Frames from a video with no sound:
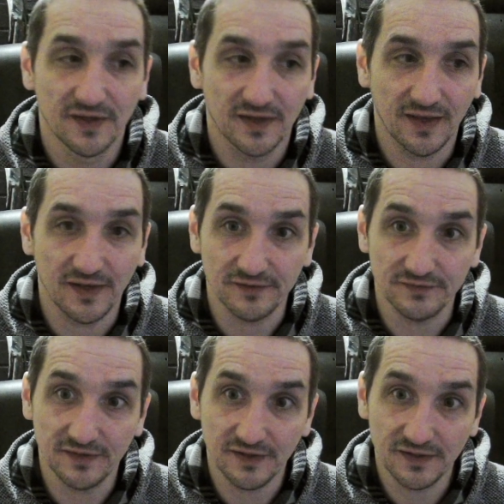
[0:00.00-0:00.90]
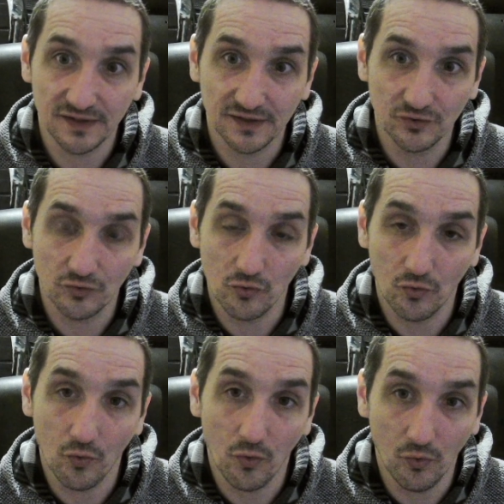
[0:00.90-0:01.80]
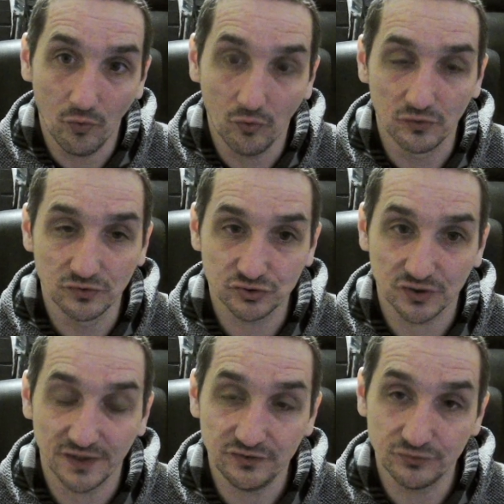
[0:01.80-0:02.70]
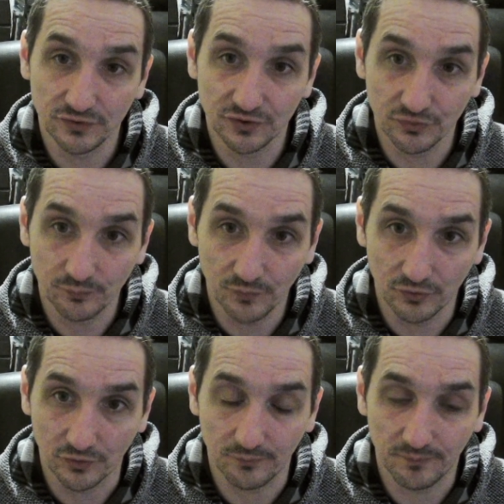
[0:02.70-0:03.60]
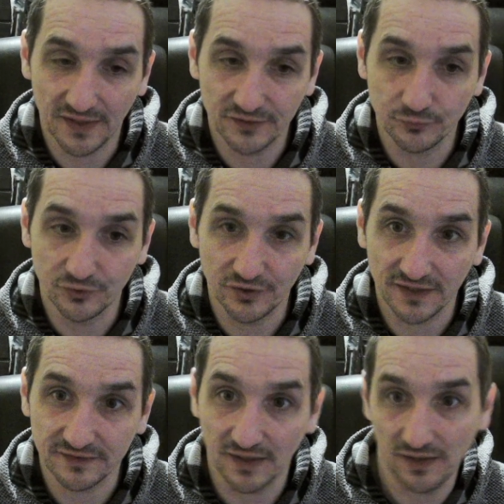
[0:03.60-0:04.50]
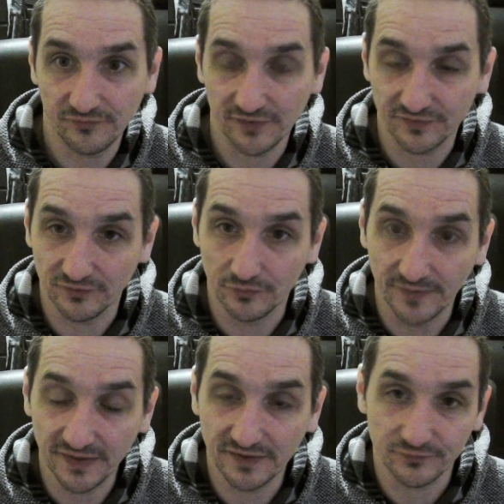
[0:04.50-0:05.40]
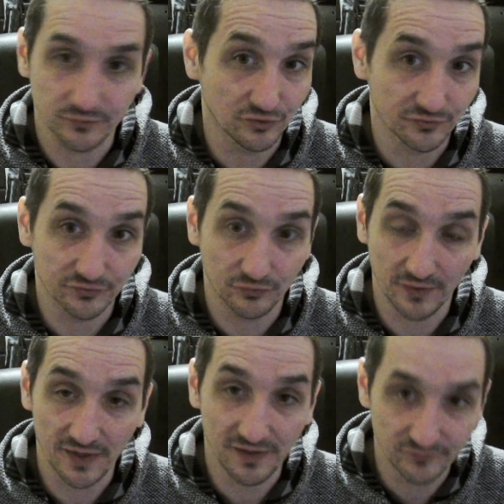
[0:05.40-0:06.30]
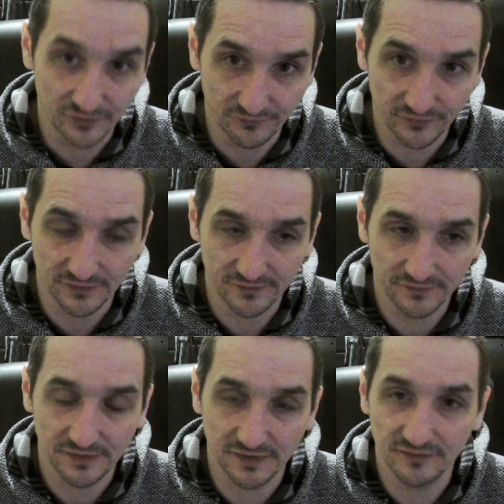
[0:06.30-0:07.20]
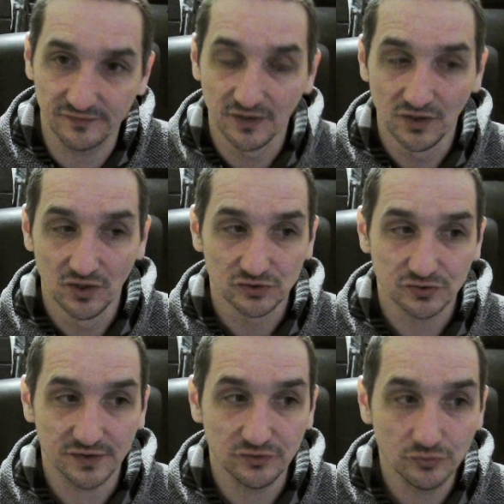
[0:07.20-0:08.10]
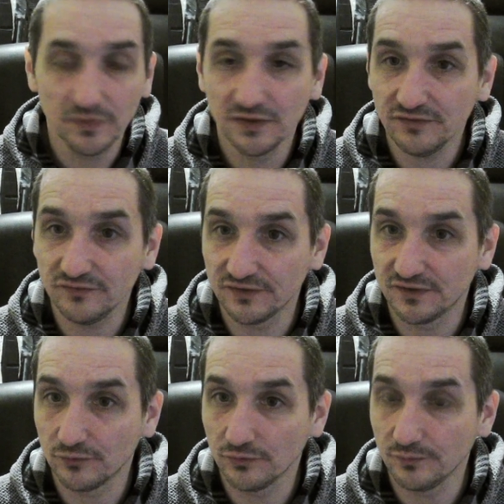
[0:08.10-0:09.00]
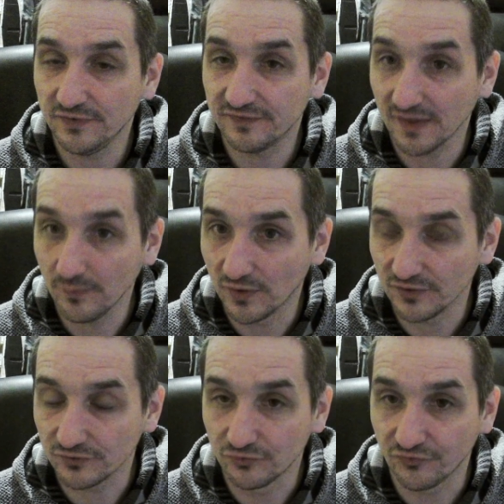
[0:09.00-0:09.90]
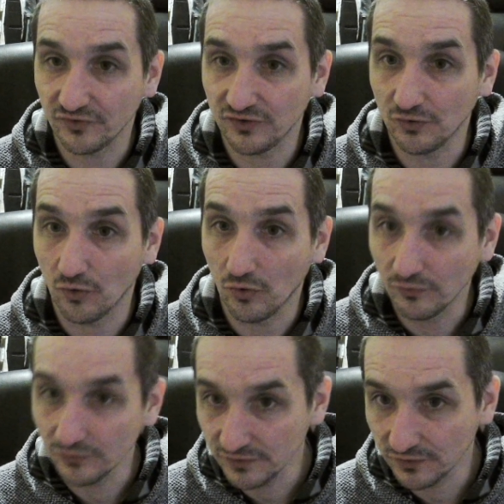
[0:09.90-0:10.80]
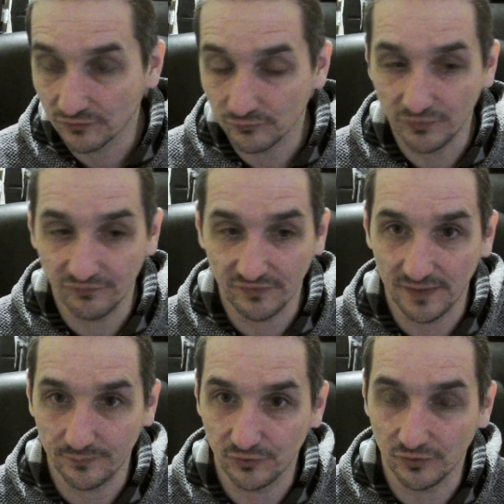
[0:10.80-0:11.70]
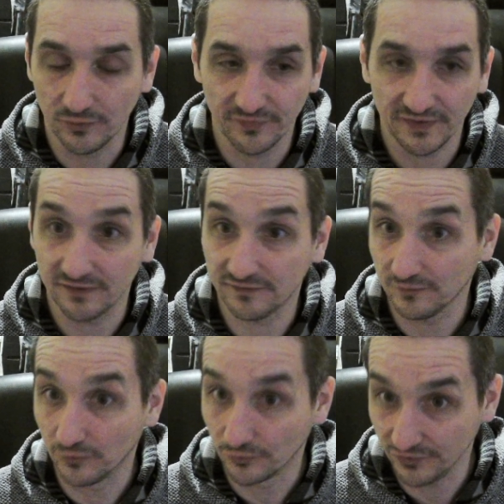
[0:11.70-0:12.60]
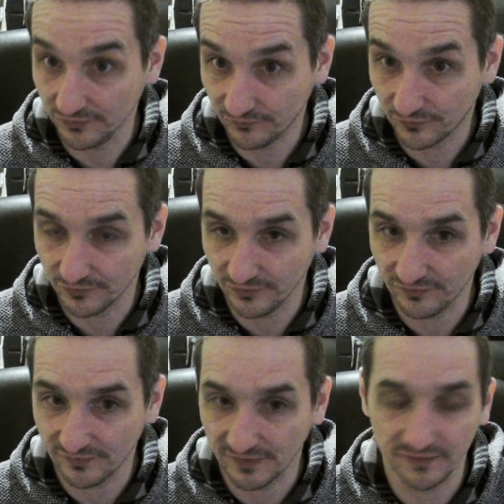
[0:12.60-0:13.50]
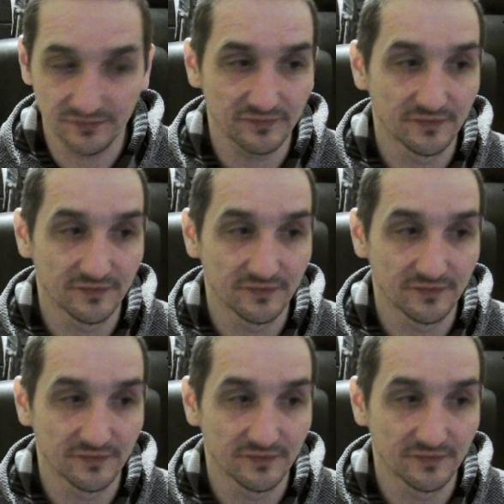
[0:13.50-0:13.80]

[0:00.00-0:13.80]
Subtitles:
and they are all trying to learn more, but we're not alphas and omegas, we don't know everything. Yes, so I do believe that there will be someone who's sitting only with laptops, like Sorin for instance,